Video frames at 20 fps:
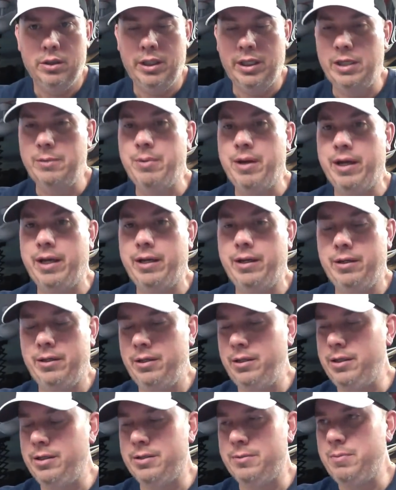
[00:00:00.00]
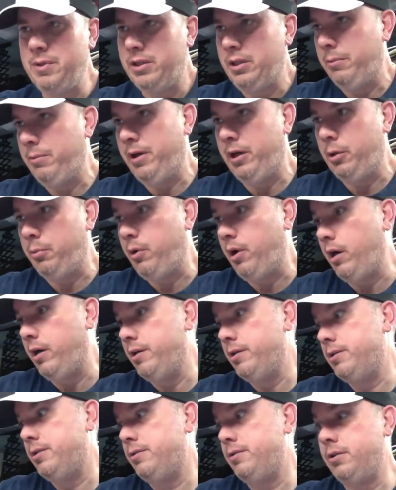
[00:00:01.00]
eBay has been the better
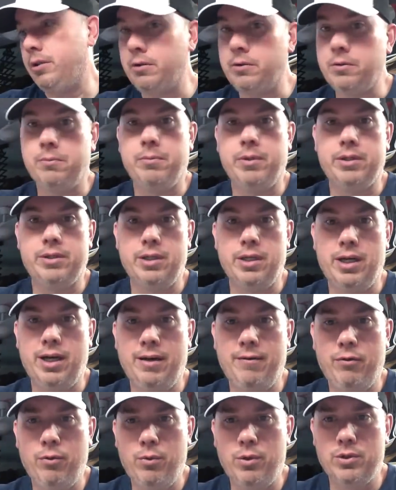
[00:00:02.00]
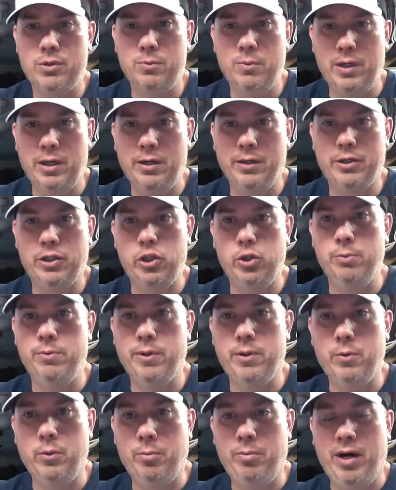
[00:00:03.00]
price, you know, but every once in a while a
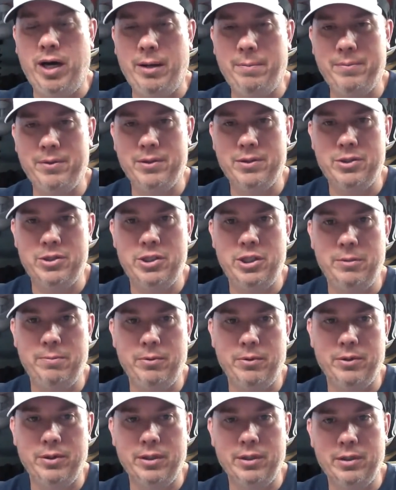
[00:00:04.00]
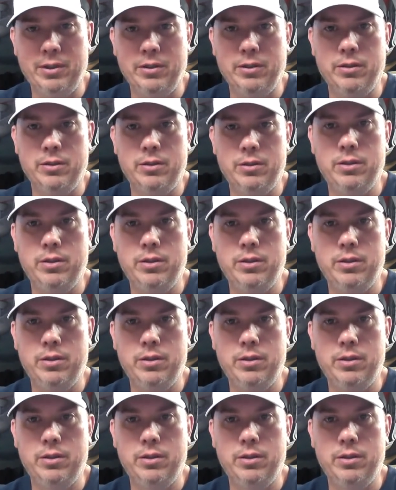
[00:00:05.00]
cubic will pop that's cheaper than